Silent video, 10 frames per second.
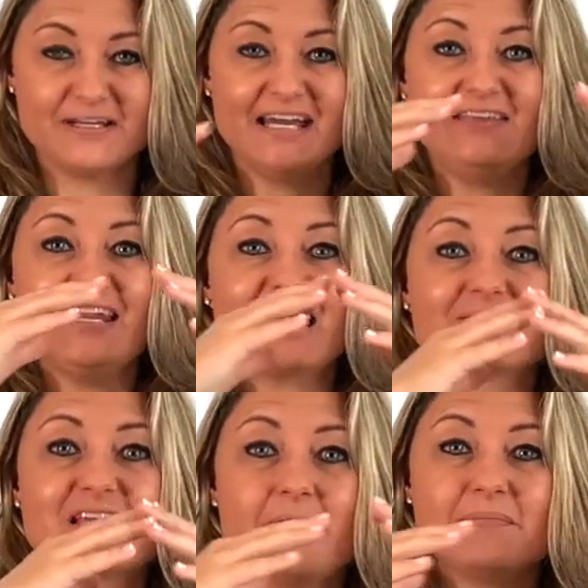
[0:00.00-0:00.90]
And then it
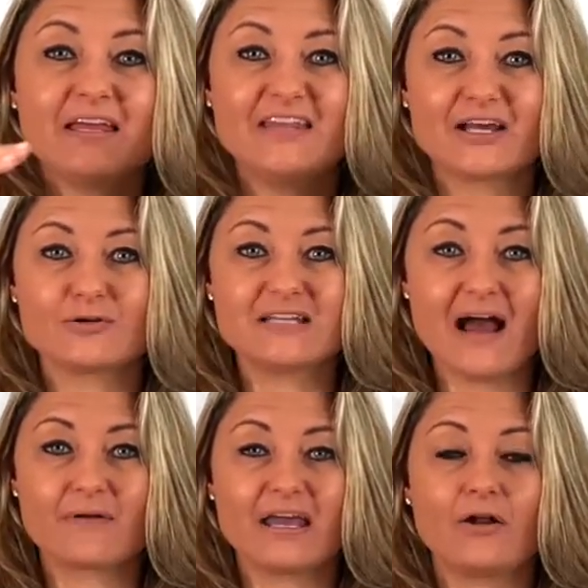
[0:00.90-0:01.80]
comes up and then it goes
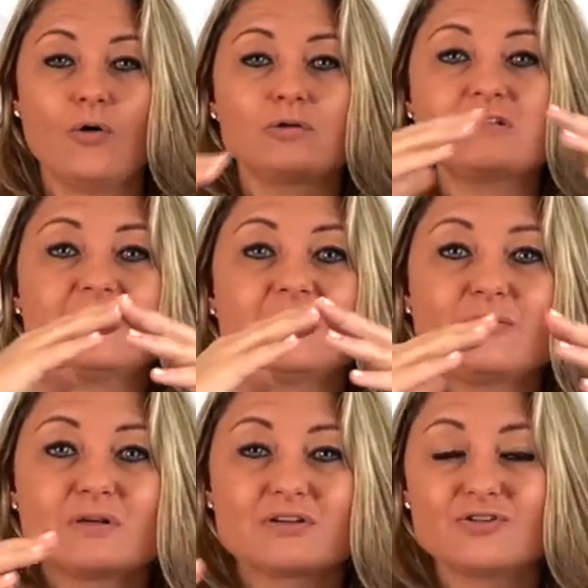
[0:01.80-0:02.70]
down. And ultimately
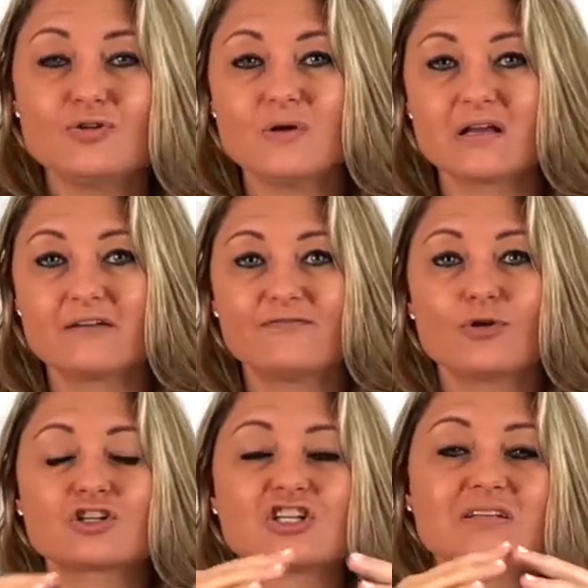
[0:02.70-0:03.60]
what they're doing,
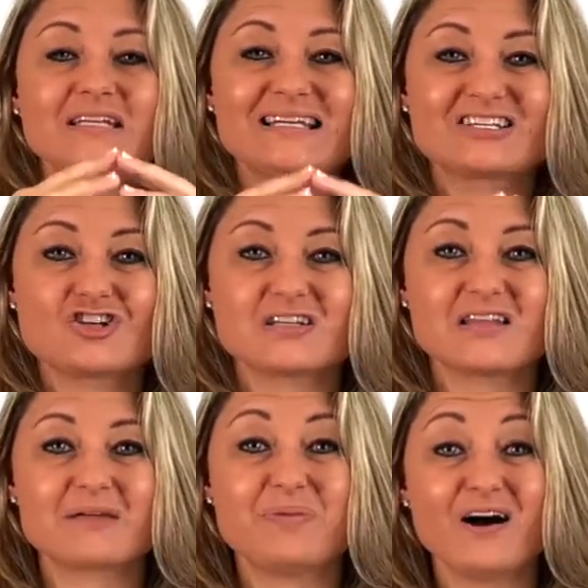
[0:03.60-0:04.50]
unfortunately, is just
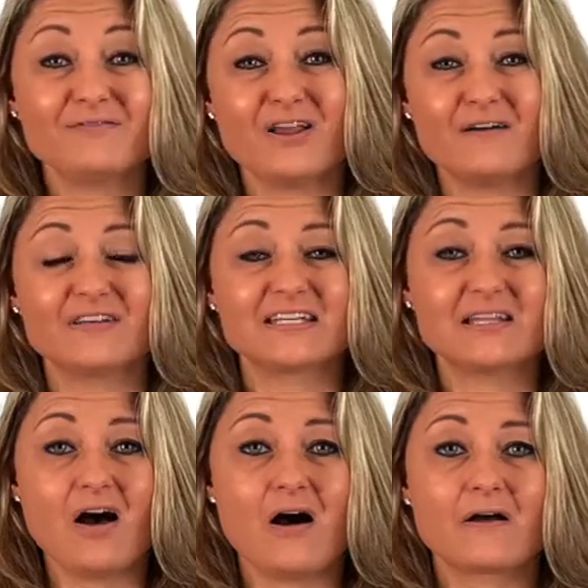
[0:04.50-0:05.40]
like Pavlov and the
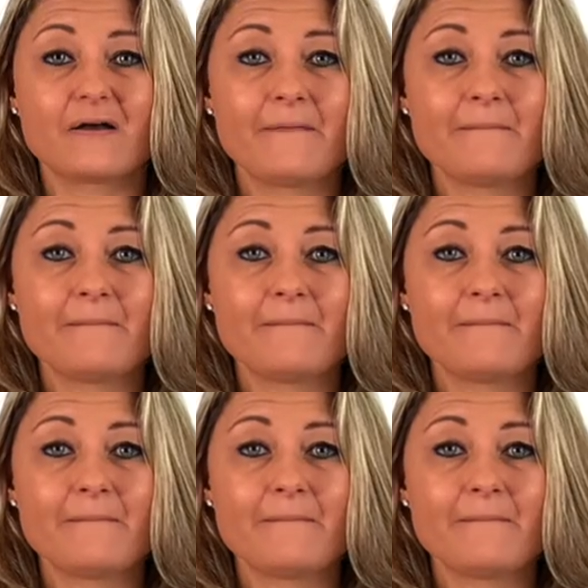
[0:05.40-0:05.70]
dog.